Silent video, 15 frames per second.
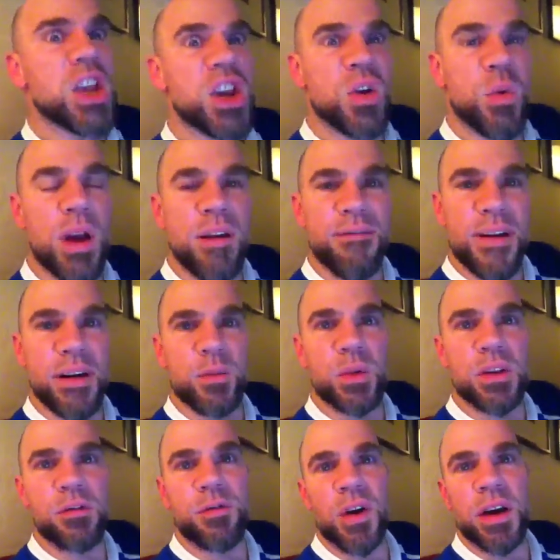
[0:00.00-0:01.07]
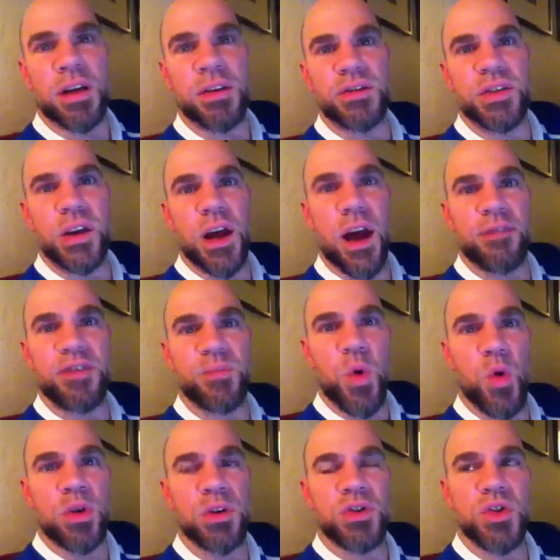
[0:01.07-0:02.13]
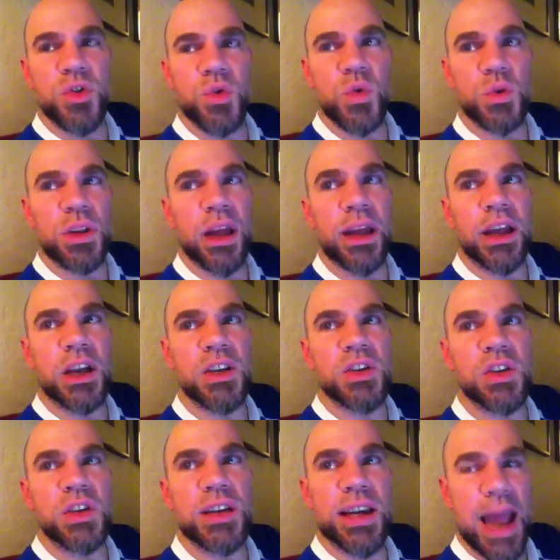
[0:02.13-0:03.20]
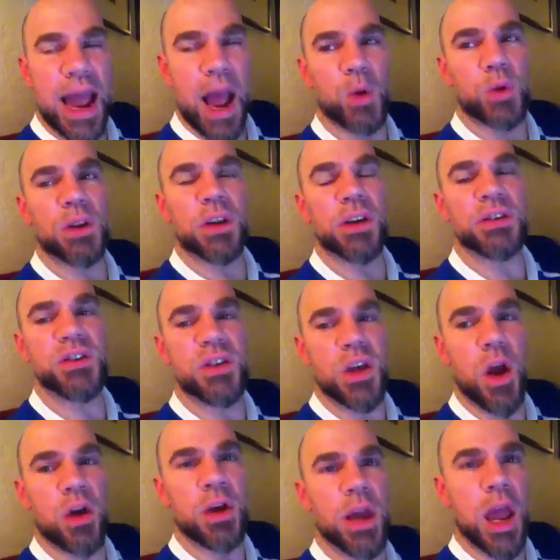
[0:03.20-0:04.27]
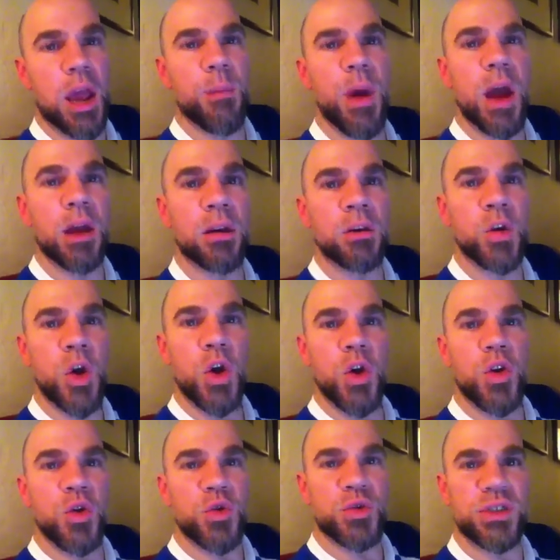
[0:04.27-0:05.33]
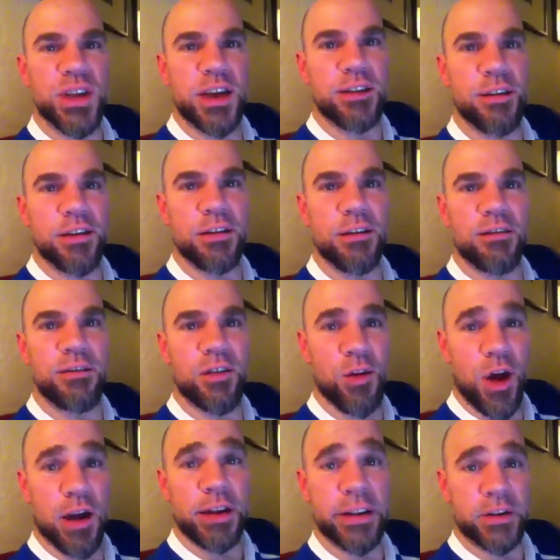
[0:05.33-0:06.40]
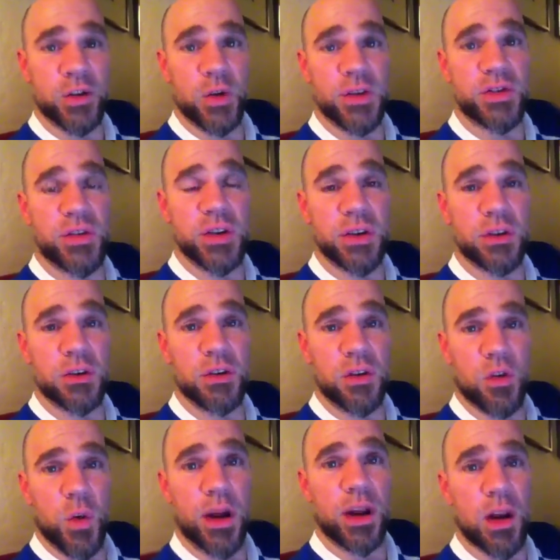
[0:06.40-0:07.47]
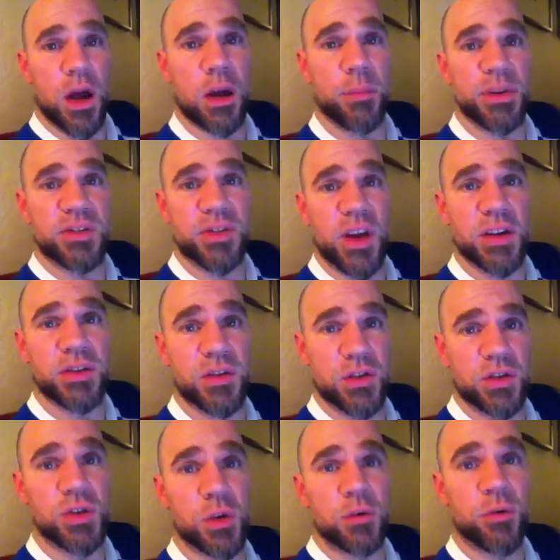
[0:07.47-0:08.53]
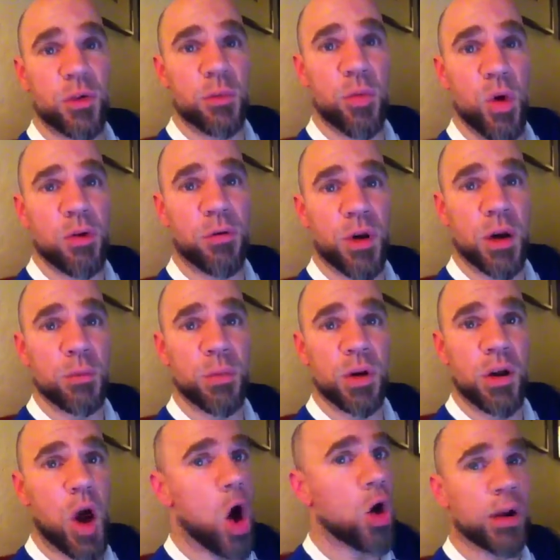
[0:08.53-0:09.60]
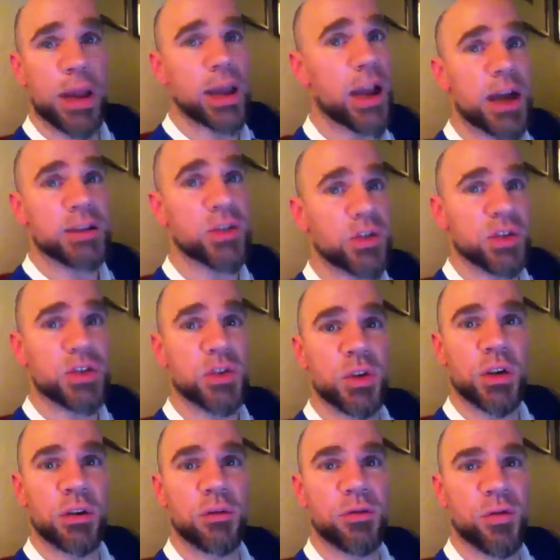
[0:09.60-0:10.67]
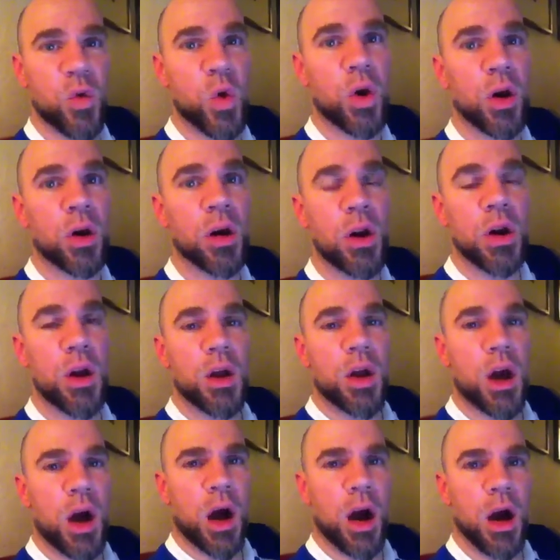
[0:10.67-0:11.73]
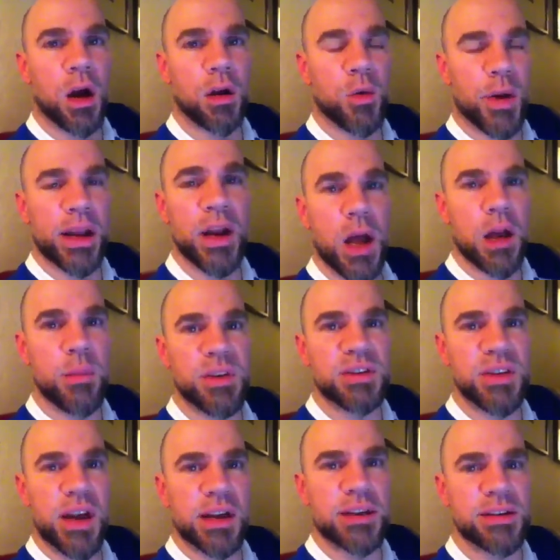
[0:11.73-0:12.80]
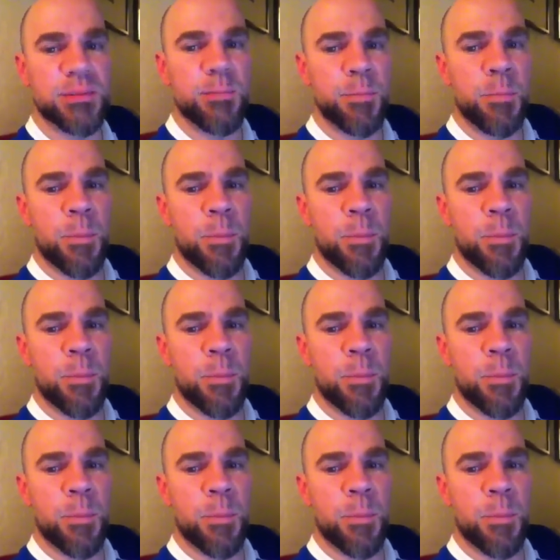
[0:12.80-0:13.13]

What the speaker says: You know what I find really funny is that I've spoken to, like, countless young gay men who say that they're not interested in quick anonymous sex and they're just looking for a boyfriend, but all gay guys are just looking for quick anonymous sex.